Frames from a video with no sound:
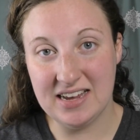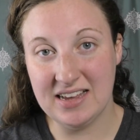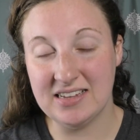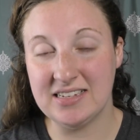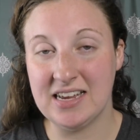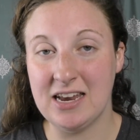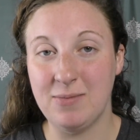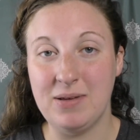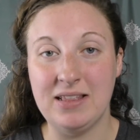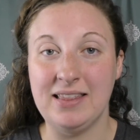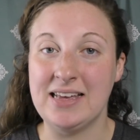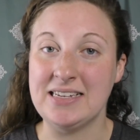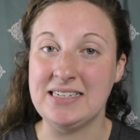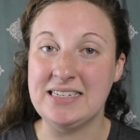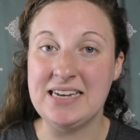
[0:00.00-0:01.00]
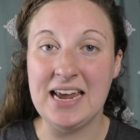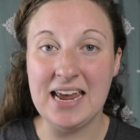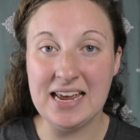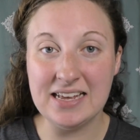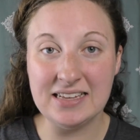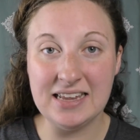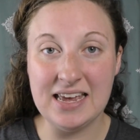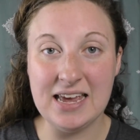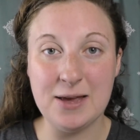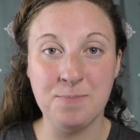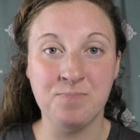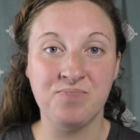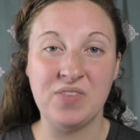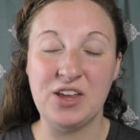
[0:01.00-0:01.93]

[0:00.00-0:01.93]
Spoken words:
it's gonna be less tangly,